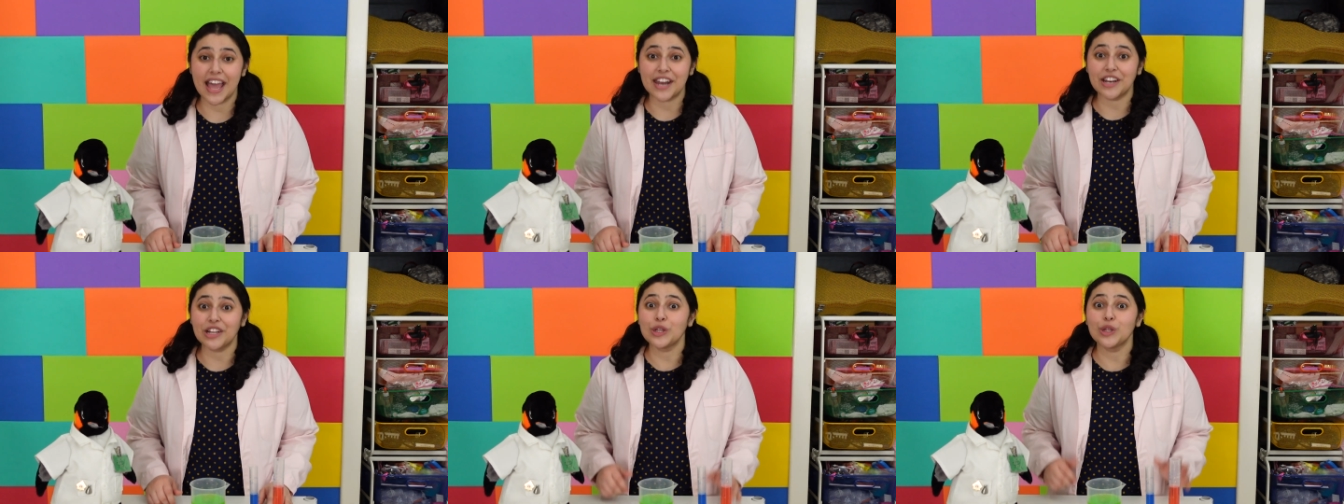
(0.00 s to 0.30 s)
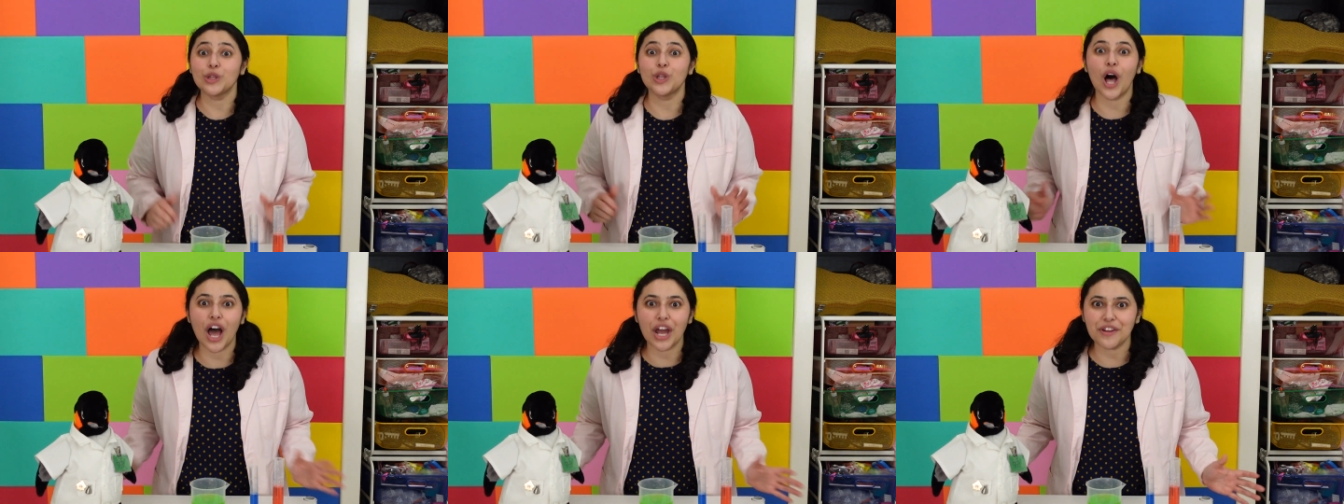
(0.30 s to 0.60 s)
and a
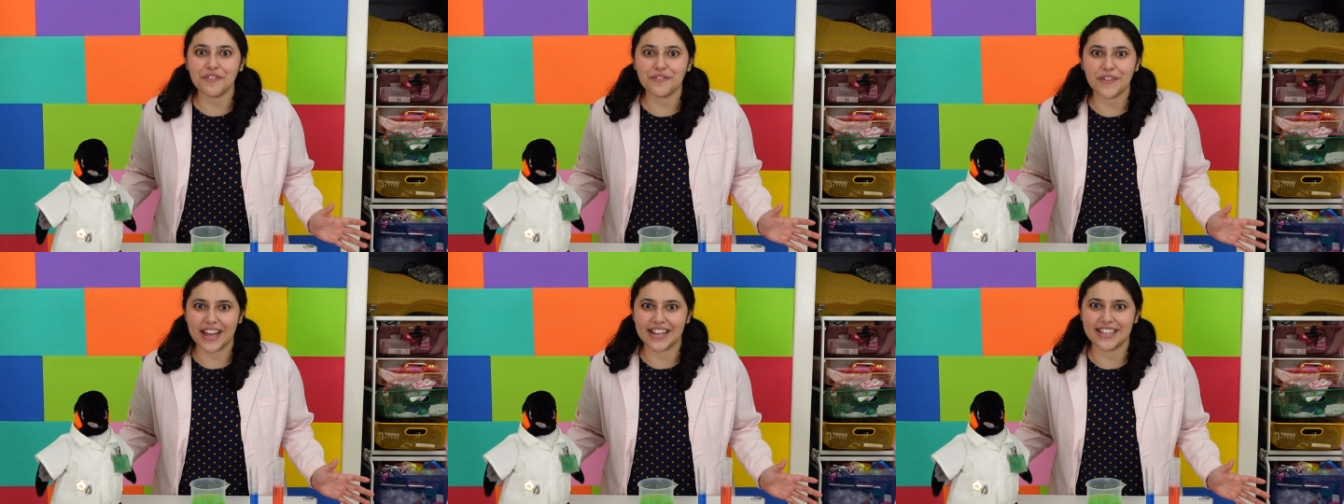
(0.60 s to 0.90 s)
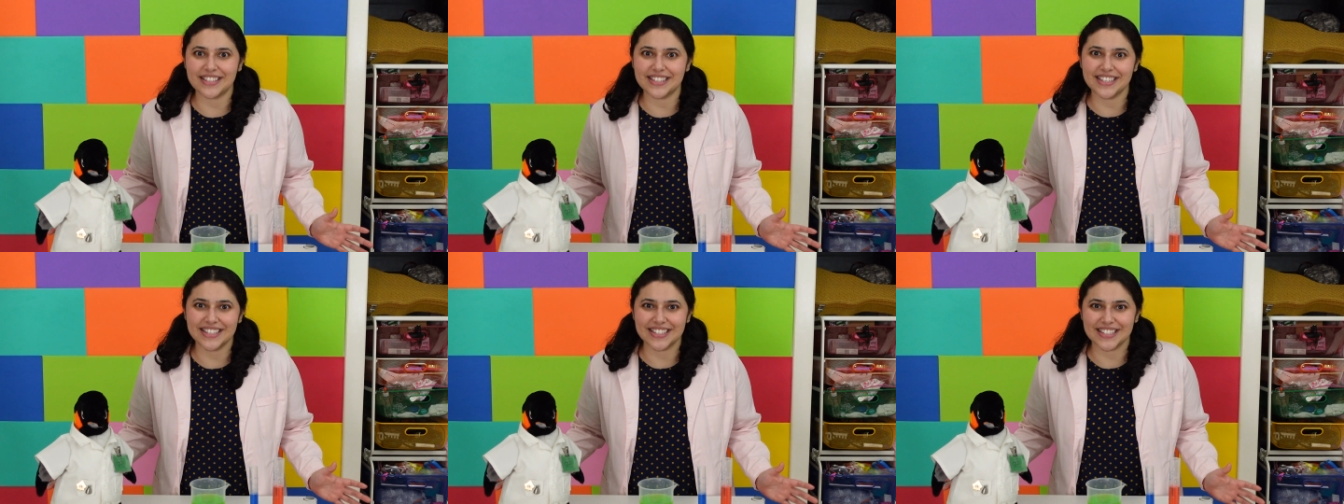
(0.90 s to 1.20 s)
lot of
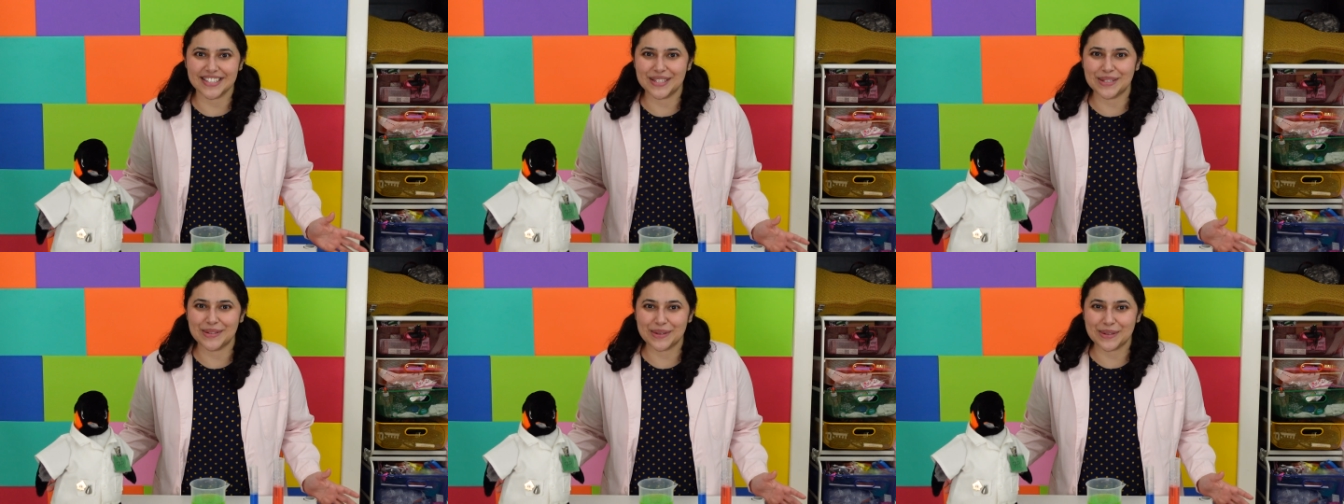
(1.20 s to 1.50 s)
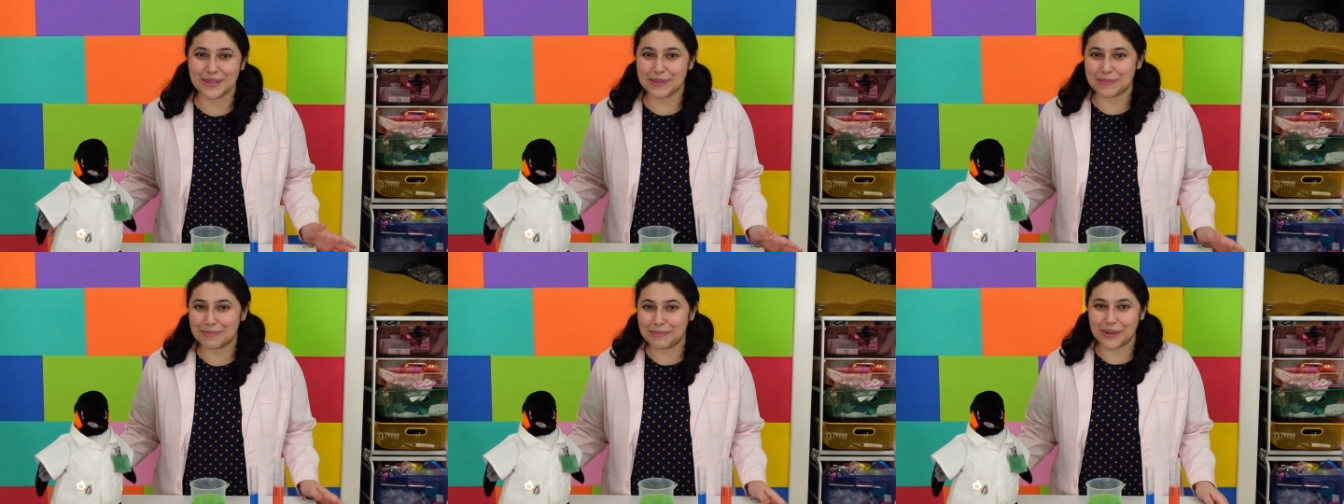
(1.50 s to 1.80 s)
ideas to
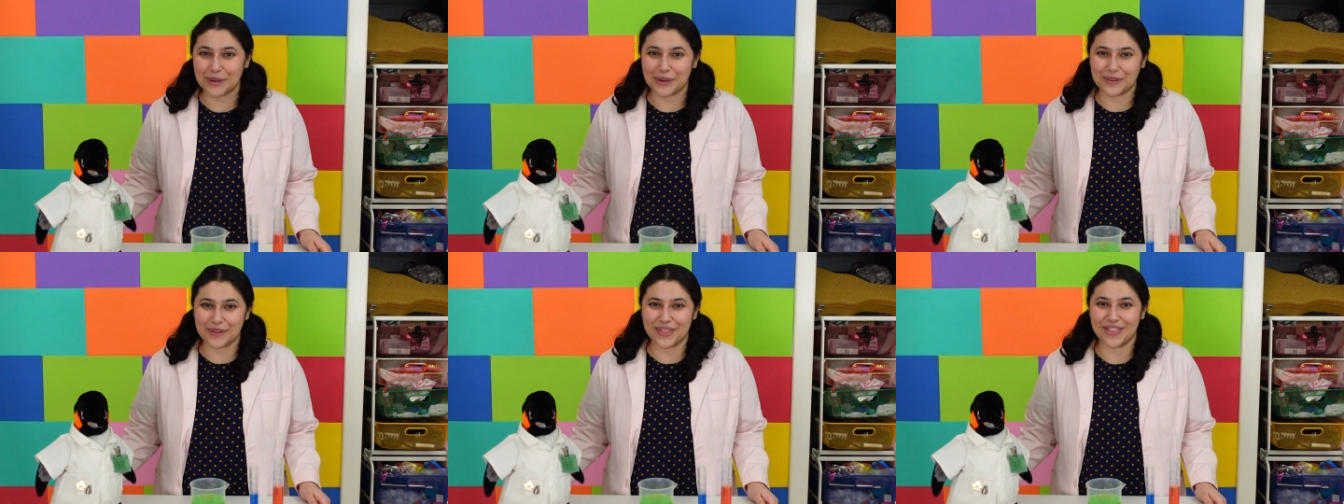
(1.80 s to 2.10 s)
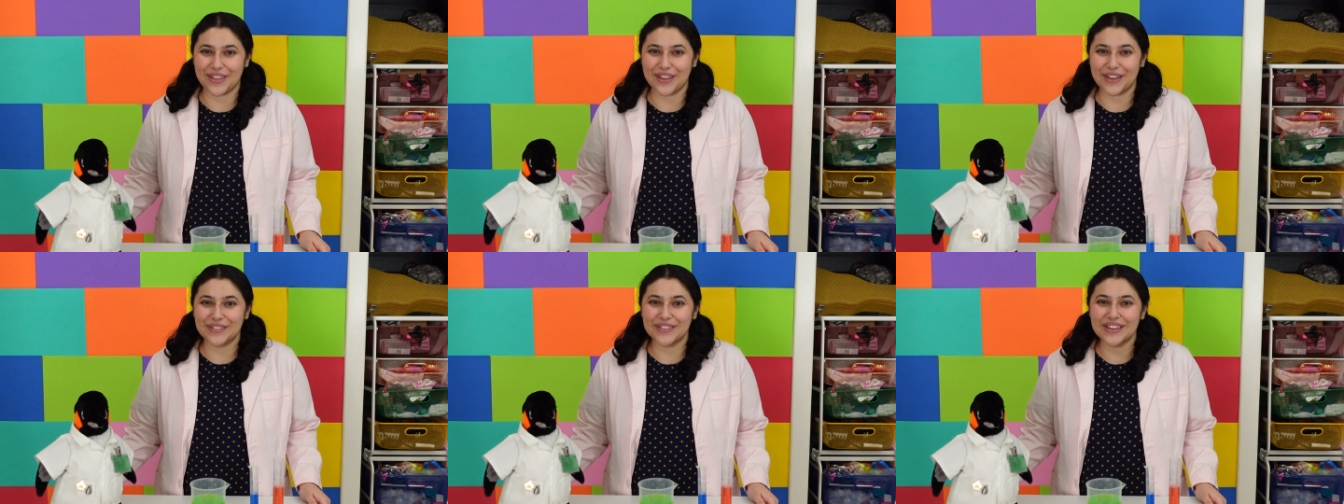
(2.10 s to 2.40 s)
explore with
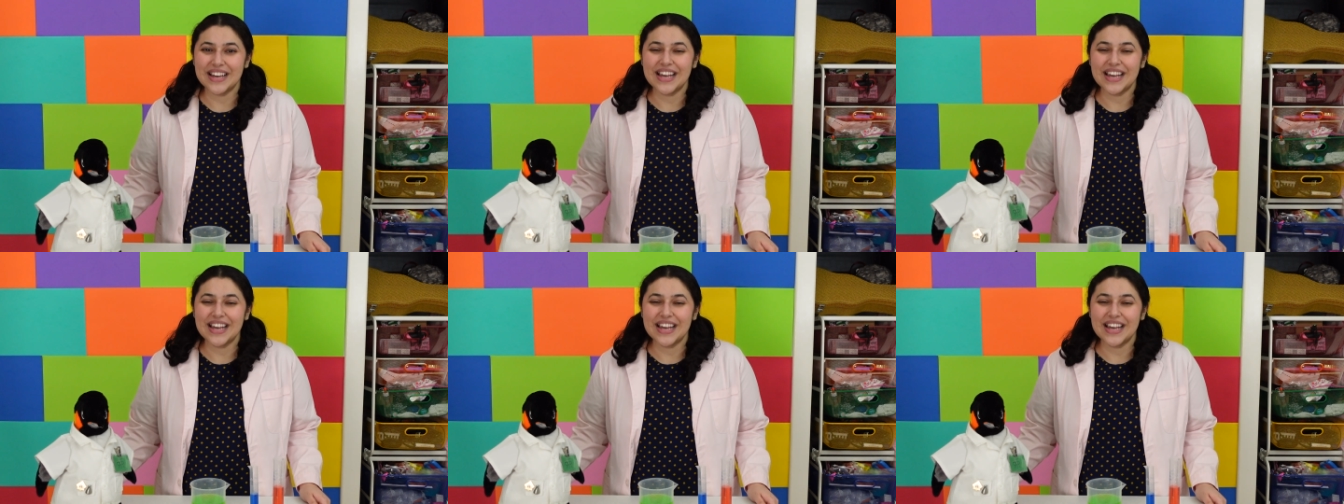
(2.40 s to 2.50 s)
you.